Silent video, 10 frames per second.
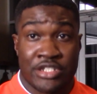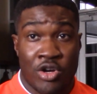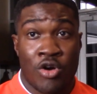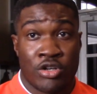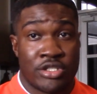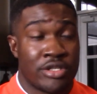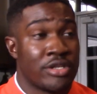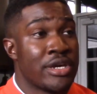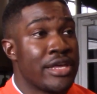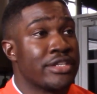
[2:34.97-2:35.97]
It's hard to
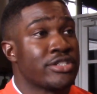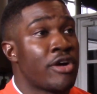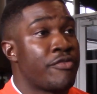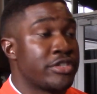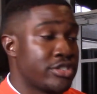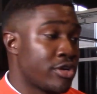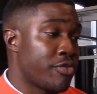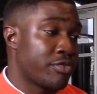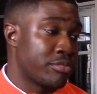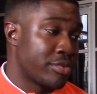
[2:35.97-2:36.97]
in this offense to go
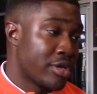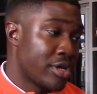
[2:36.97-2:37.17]
from